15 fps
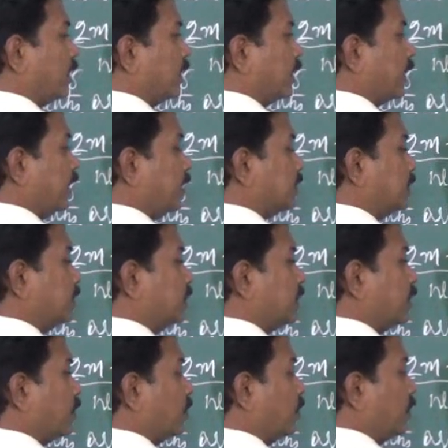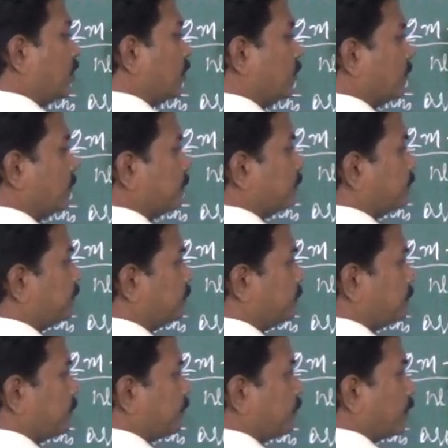and x is equal to
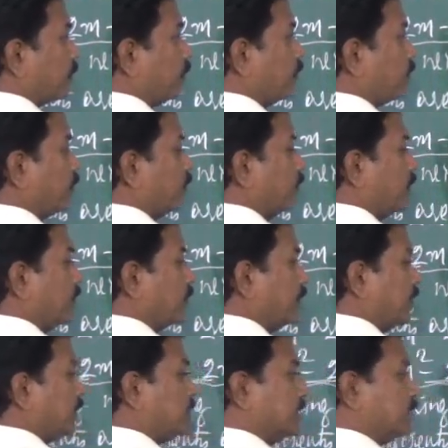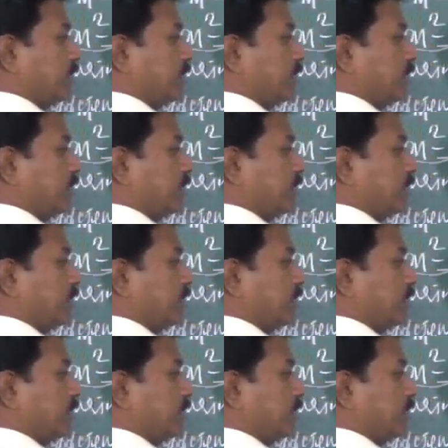okay, very good. X is